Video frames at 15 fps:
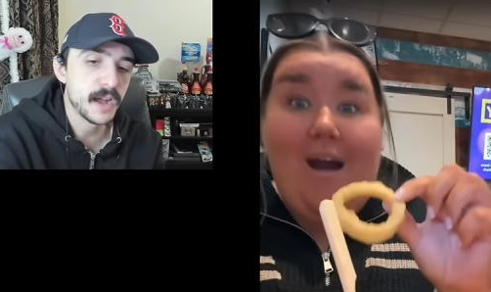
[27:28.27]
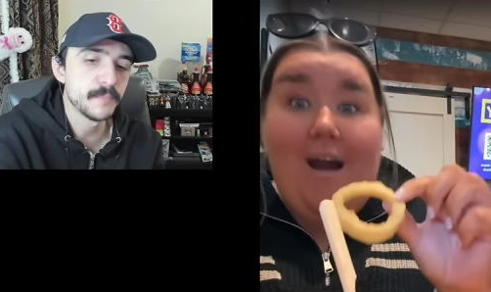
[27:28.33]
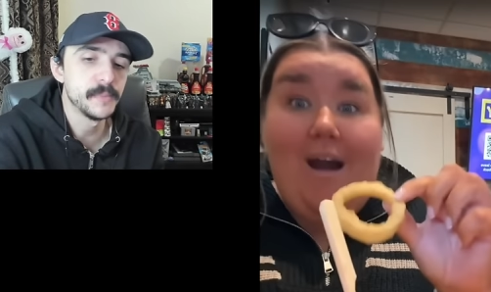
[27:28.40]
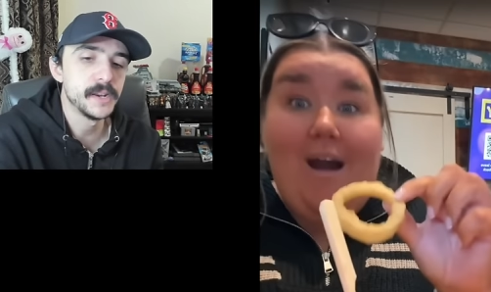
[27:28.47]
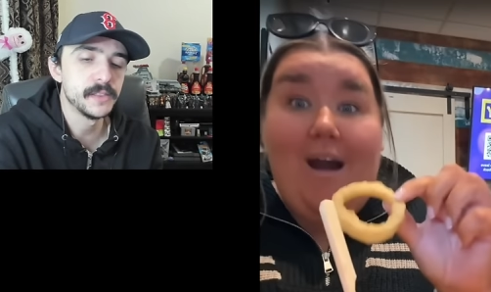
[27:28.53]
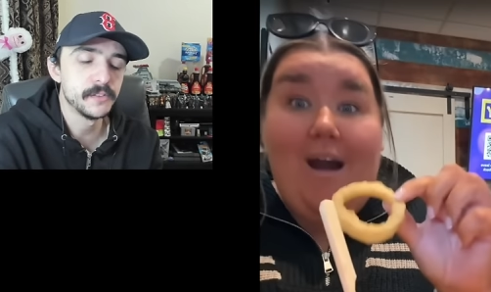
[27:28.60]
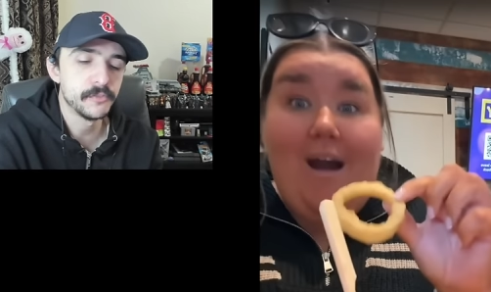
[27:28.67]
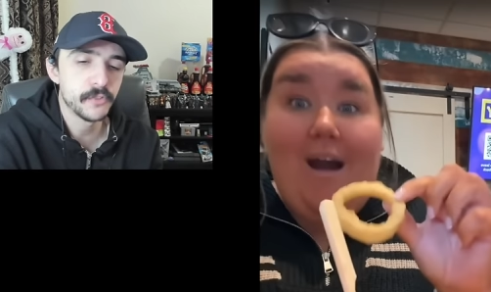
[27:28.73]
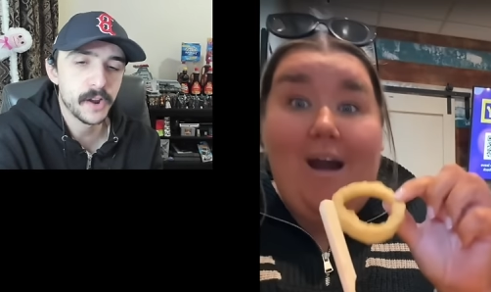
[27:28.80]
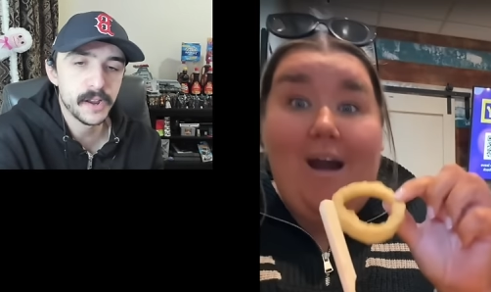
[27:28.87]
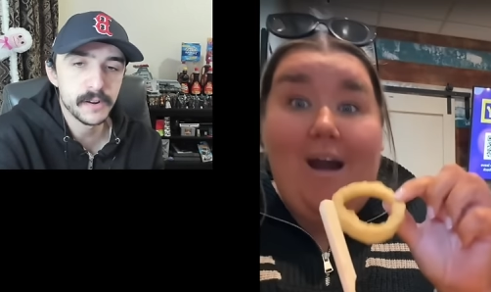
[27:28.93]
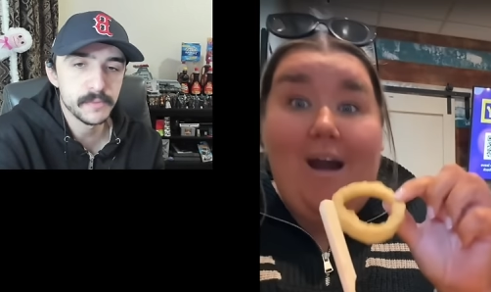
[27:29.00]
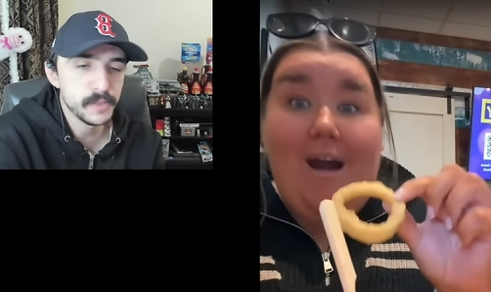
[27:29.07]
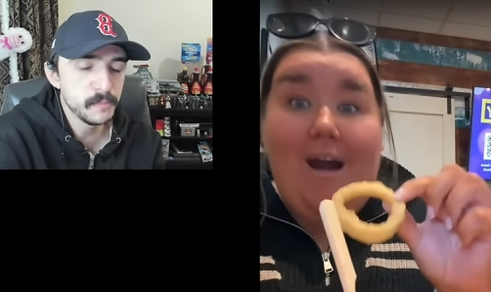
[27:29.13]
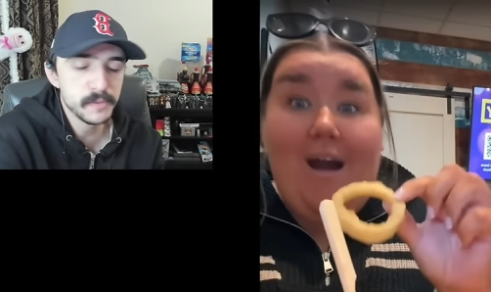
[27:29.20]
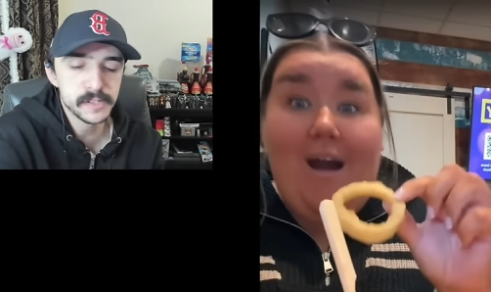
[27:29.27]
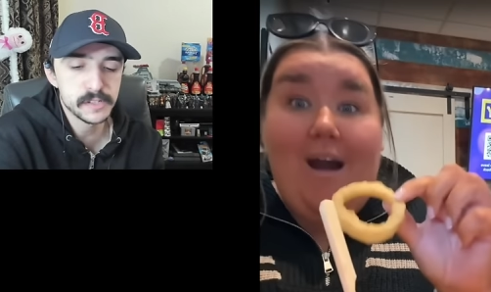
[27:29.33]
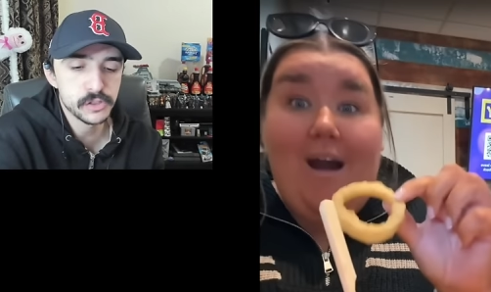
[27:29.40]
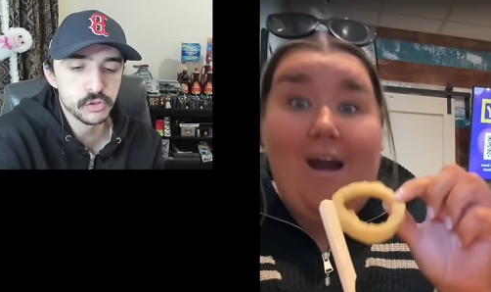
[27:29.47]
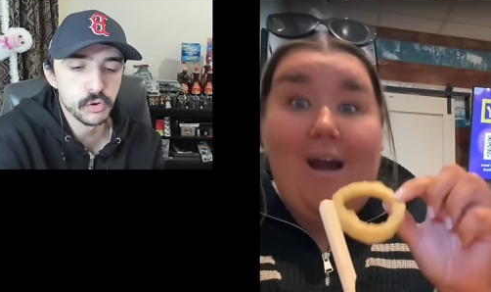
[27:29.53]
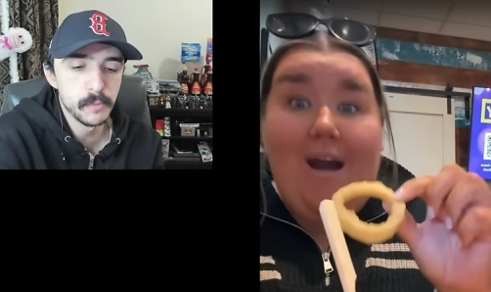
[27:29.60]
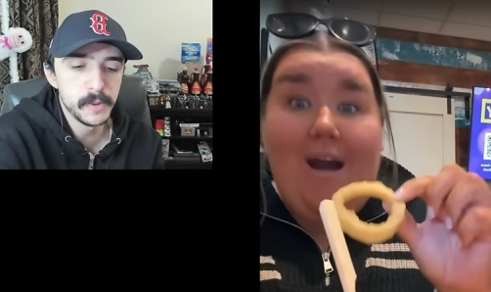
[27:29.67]
Speaker 1: been in the fryer. They must have
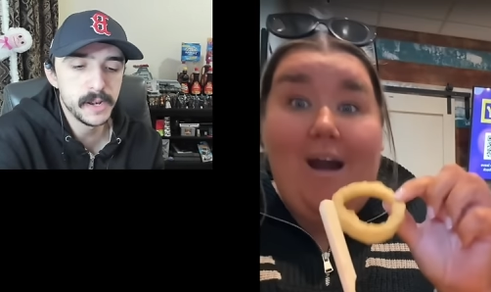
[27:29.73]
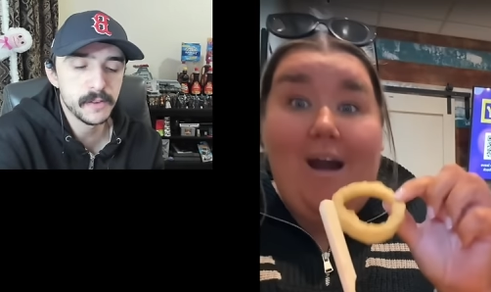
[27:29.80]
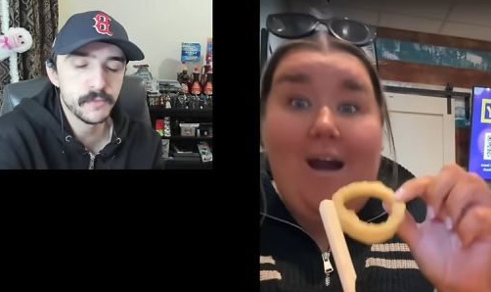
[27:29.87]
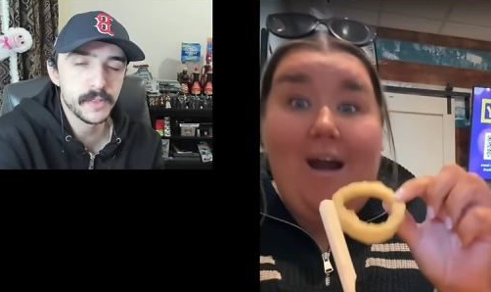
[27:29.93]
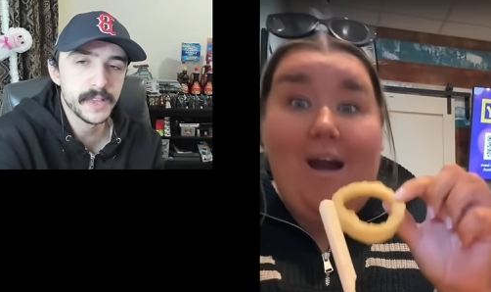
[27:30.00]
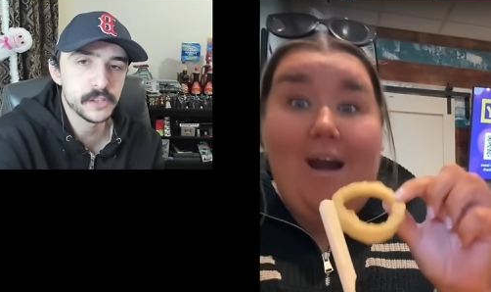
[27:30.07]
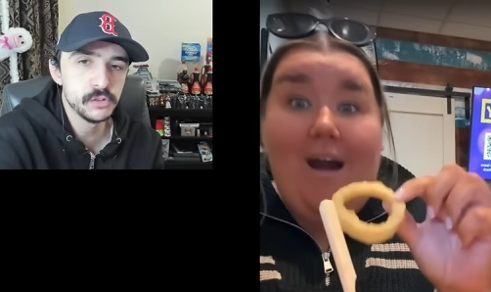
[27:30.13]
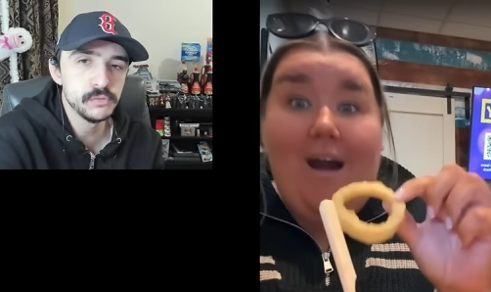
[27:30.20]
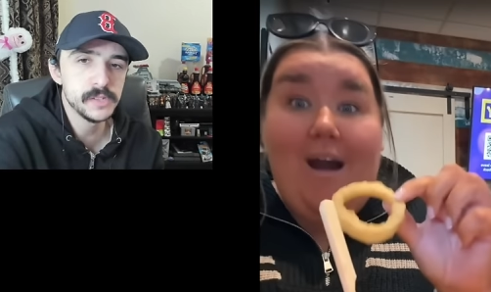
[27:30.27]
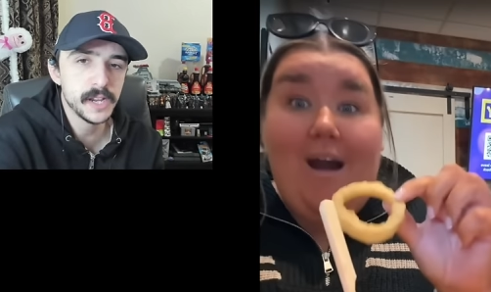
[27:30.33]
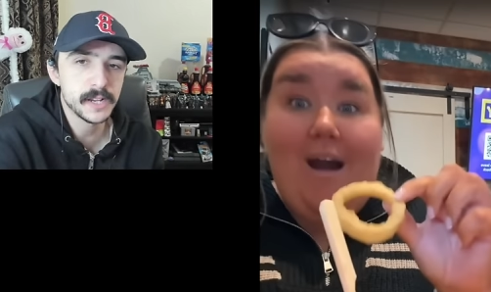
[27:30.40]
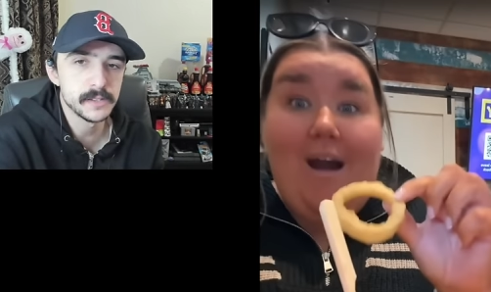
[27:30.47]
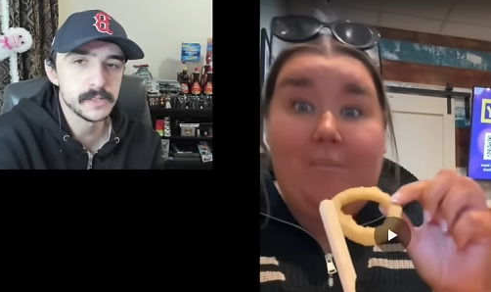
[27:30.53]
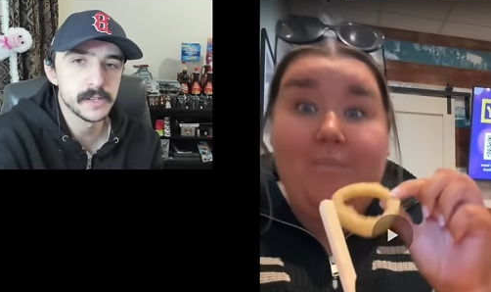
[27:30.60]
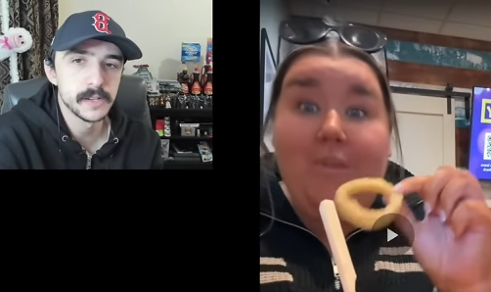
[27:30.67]
threw them in there for like two seconds.